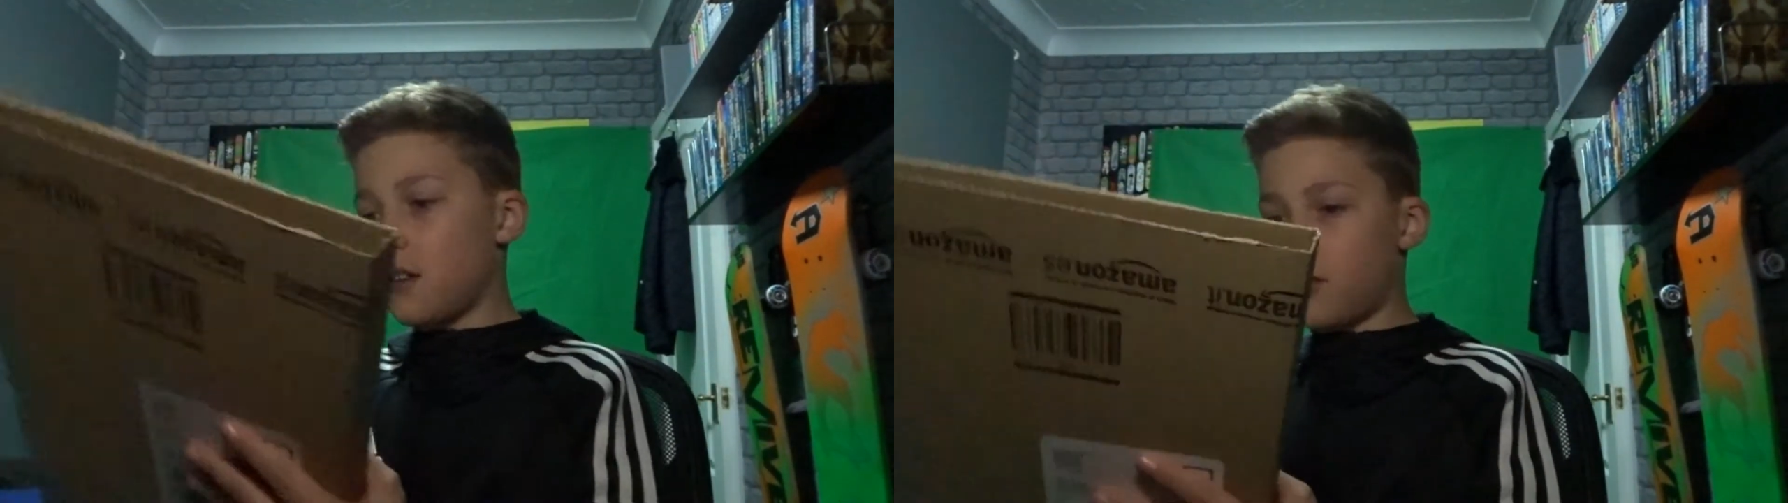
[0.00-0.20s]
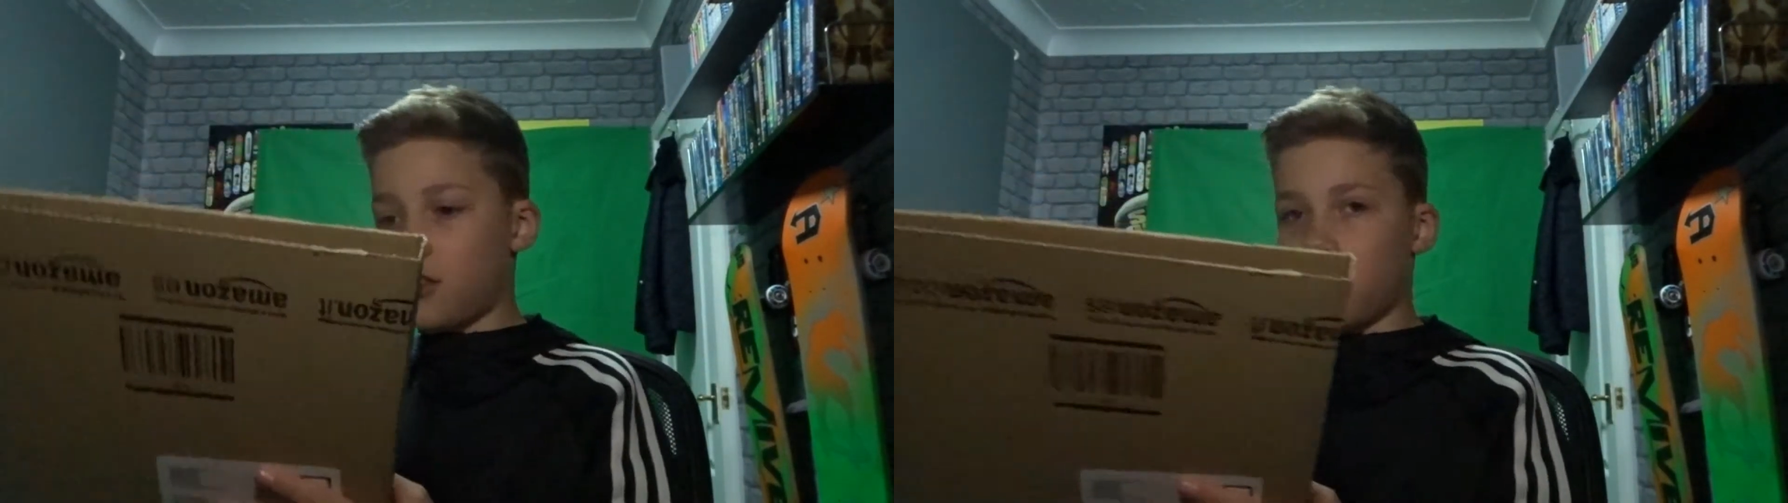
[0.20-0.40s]

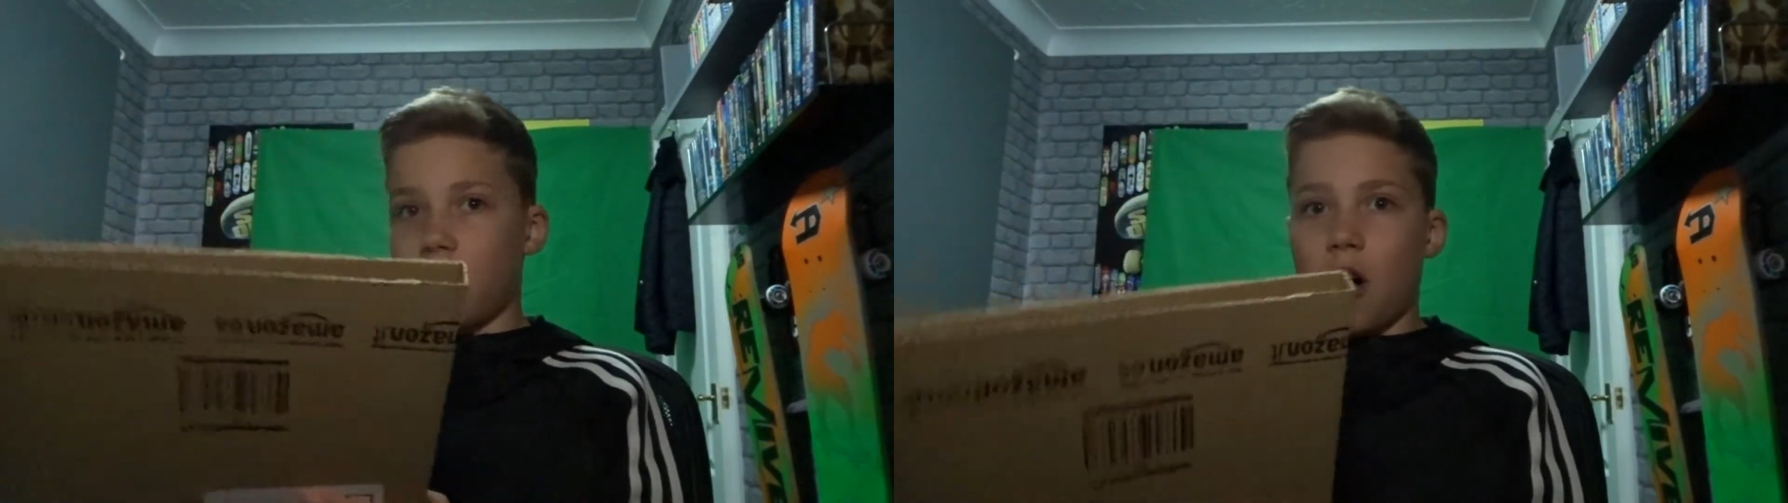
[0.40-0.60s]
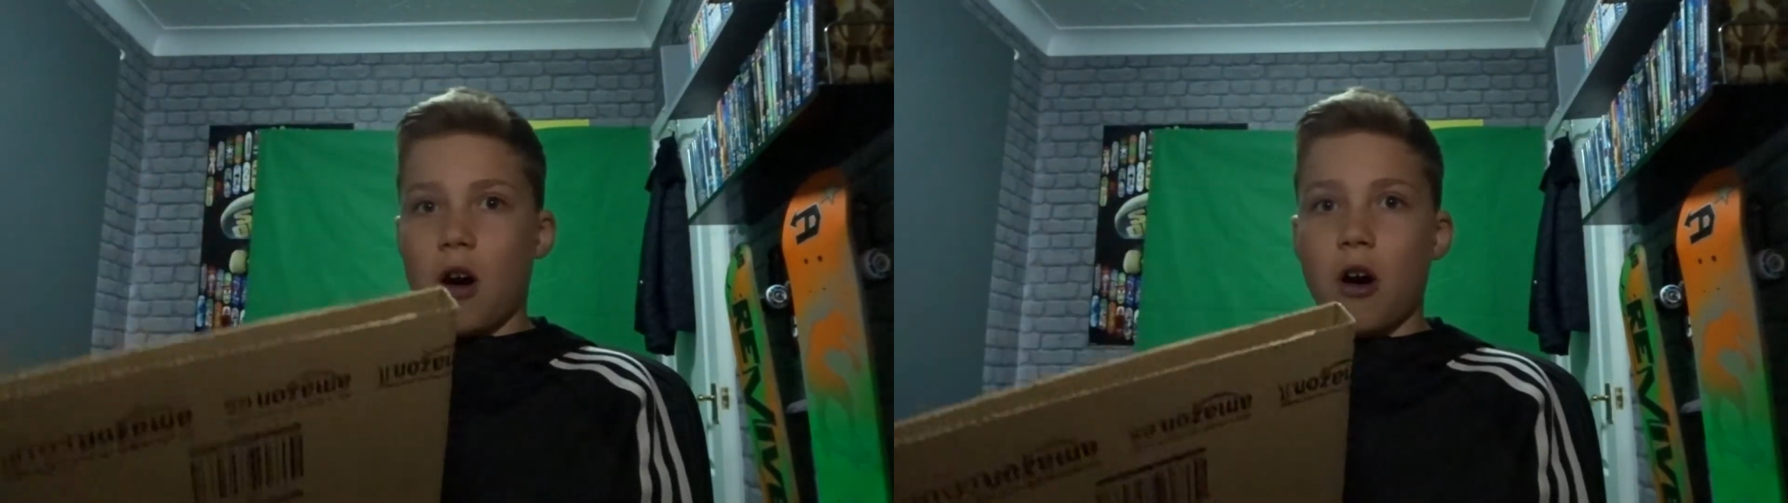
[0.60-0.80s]

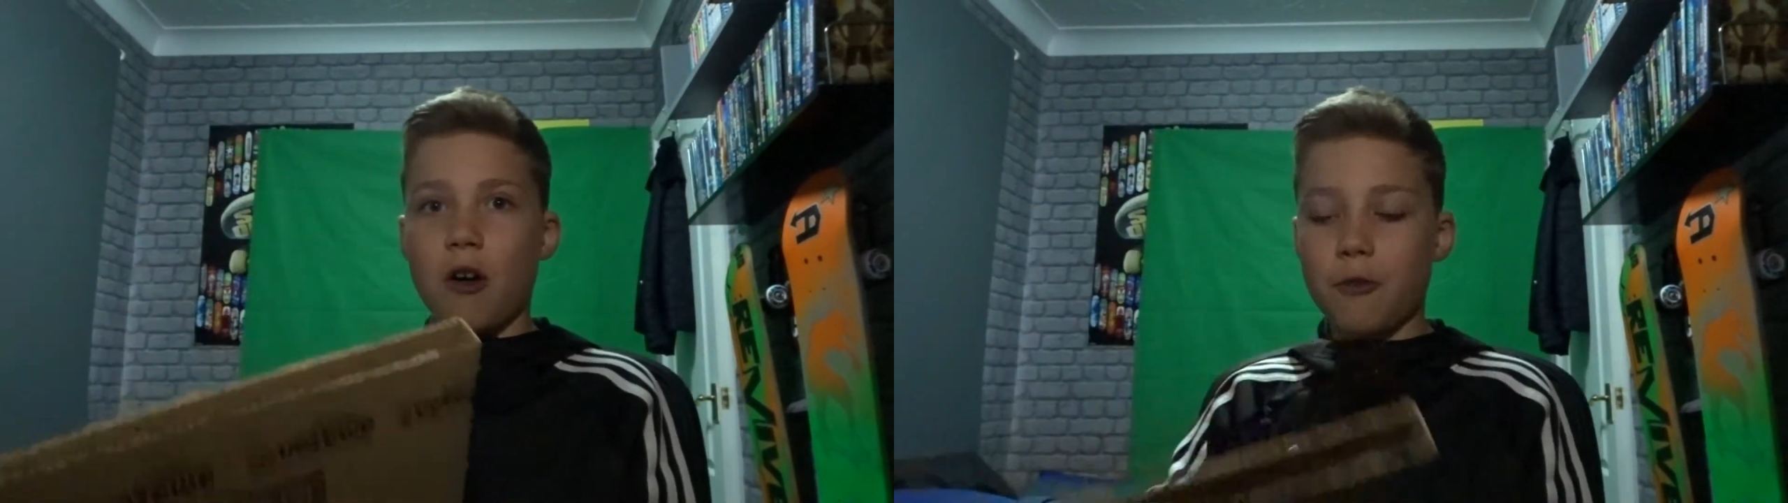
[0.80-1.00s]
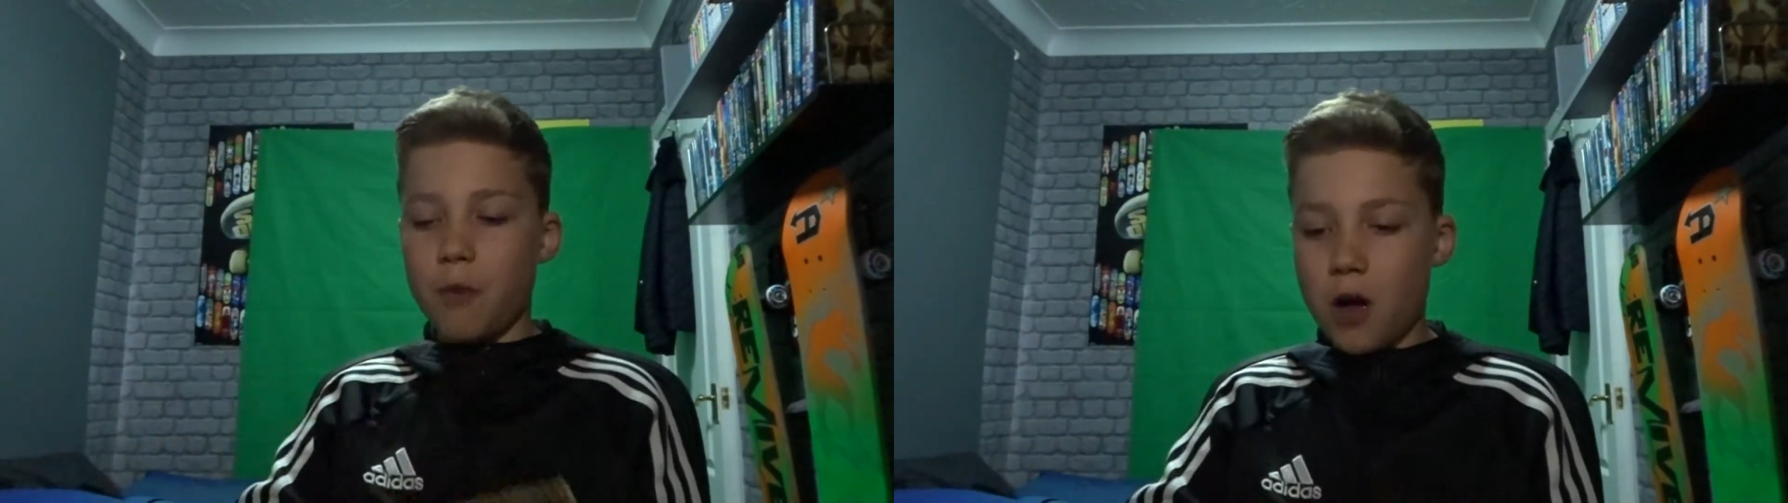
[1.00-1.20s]
start
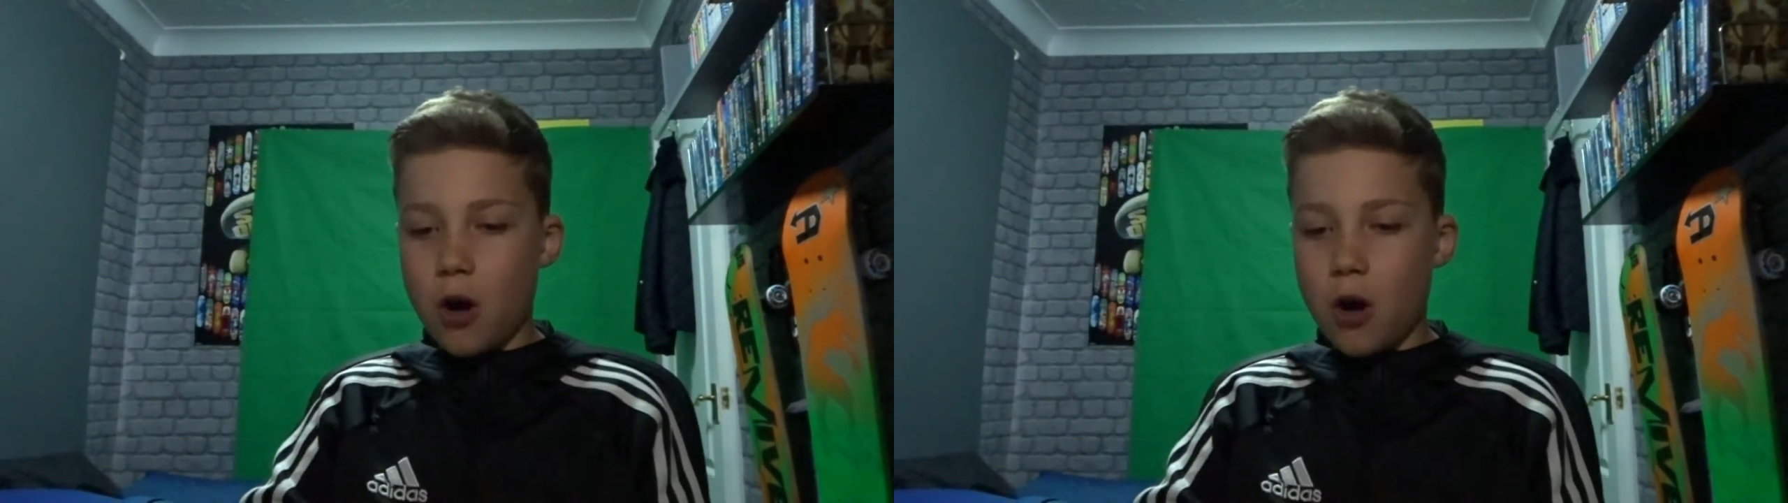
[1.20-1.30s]
off by